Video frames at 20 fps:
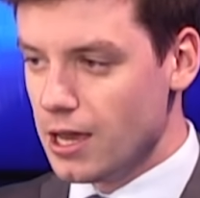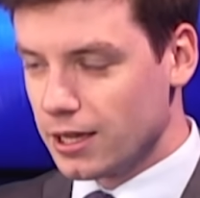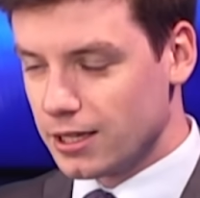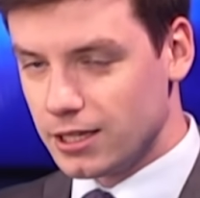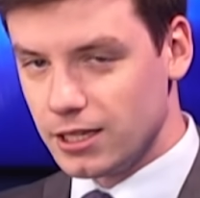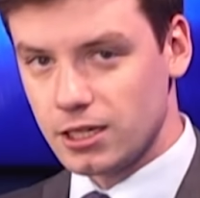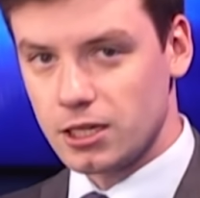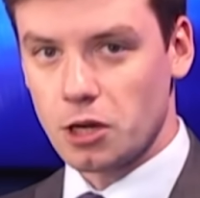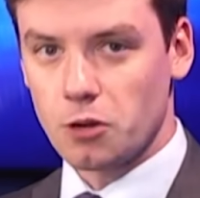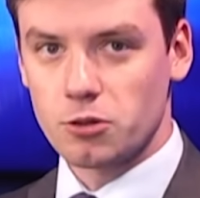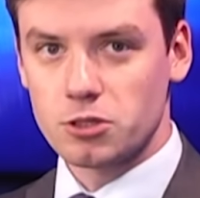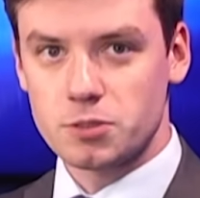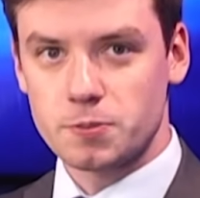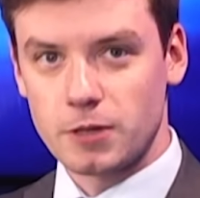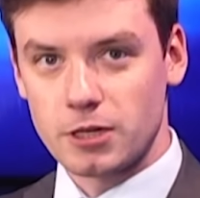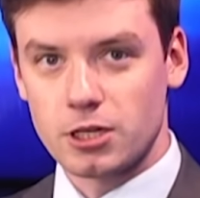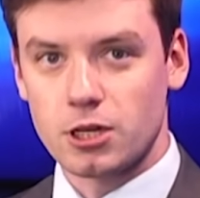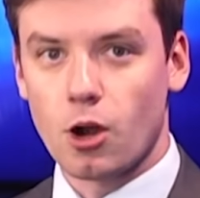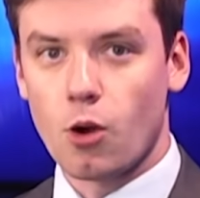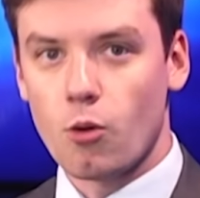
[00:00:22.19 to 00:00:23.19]
Kiko has
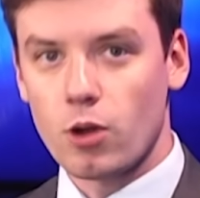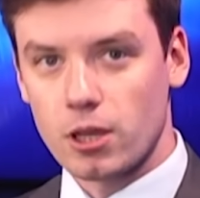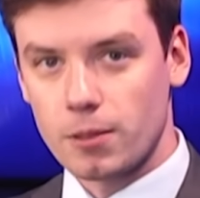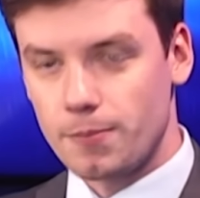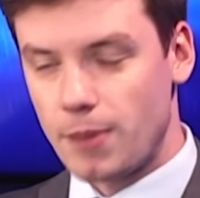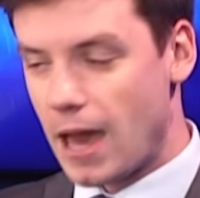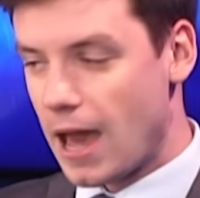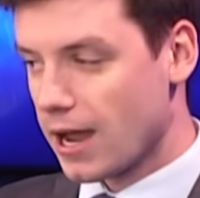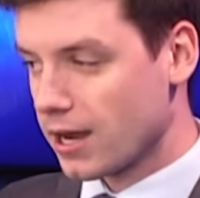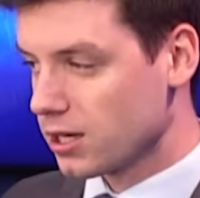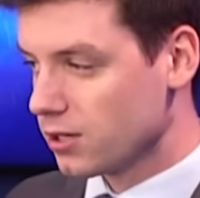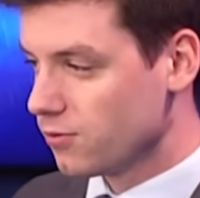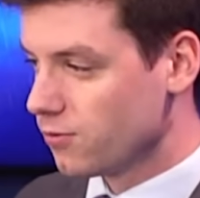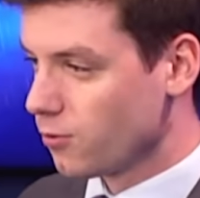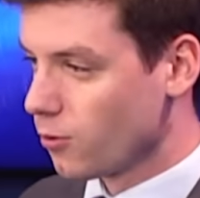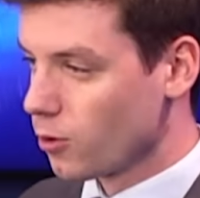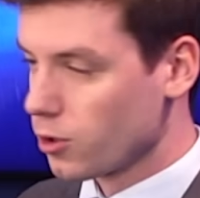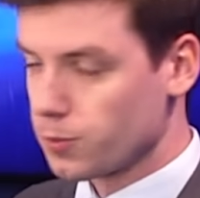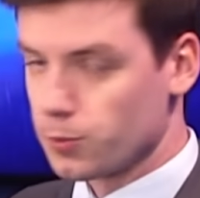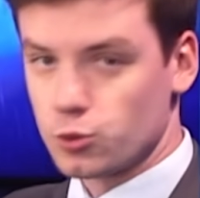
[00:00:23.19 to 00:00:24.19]
been going back and
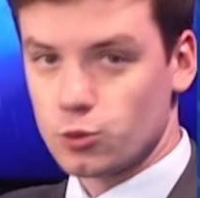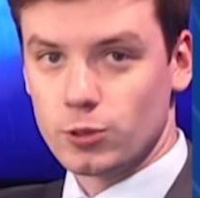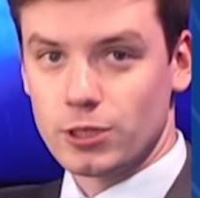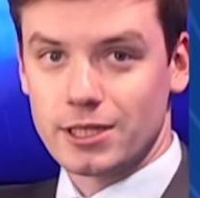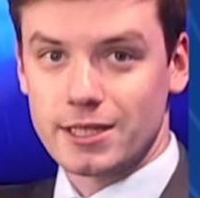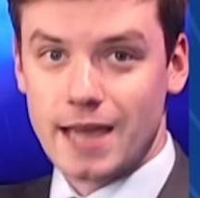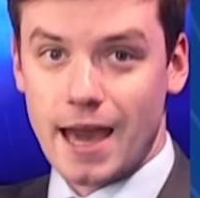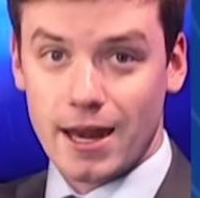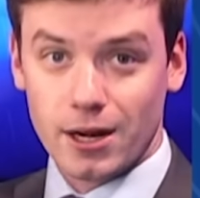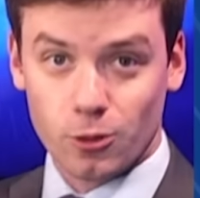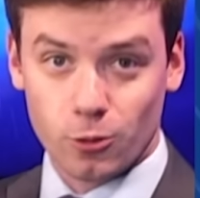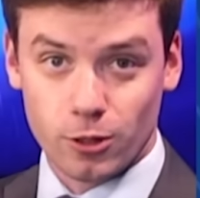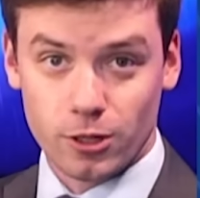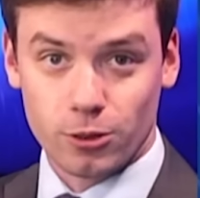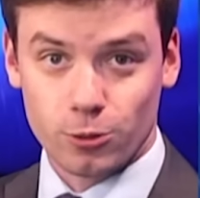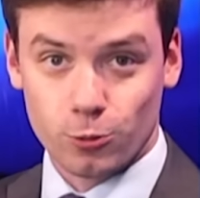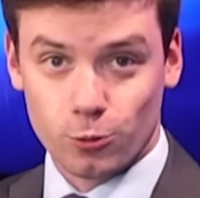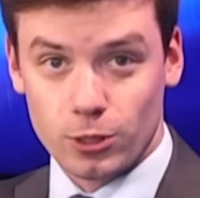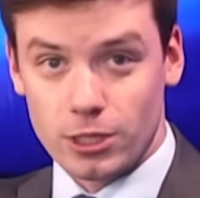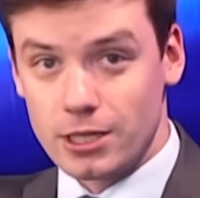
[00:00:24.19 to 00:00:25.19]
forth between Category
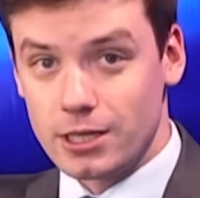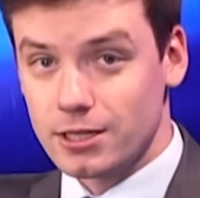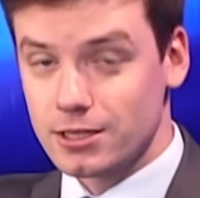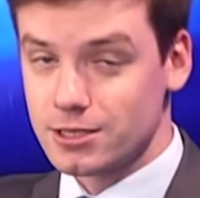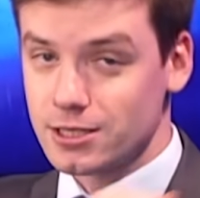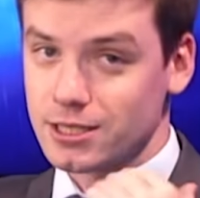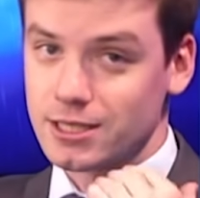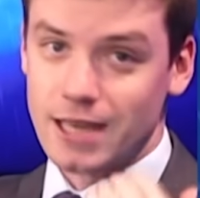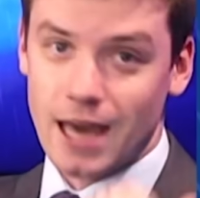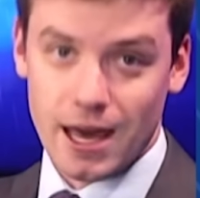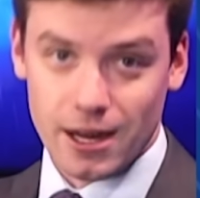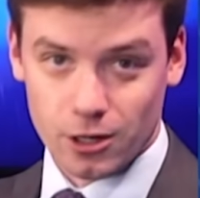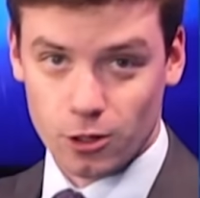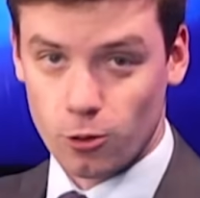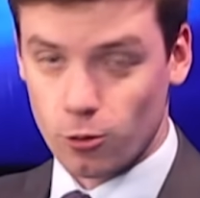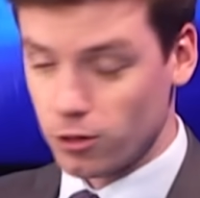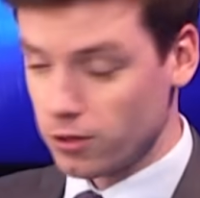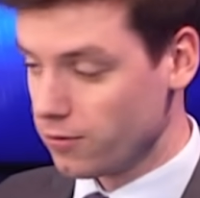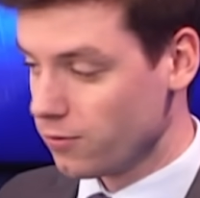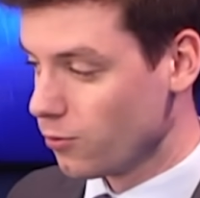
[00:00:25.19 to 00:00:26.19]
3 to
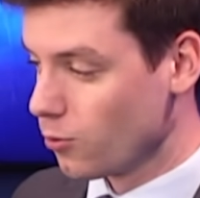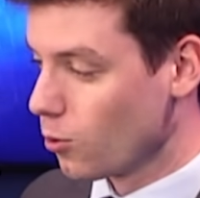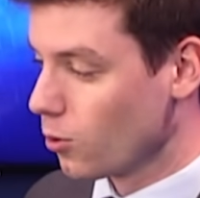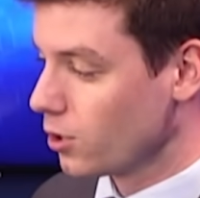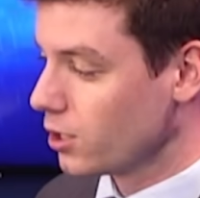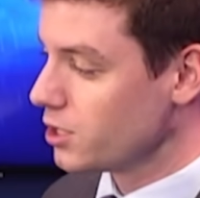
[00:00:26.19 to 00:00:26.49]
Category 4.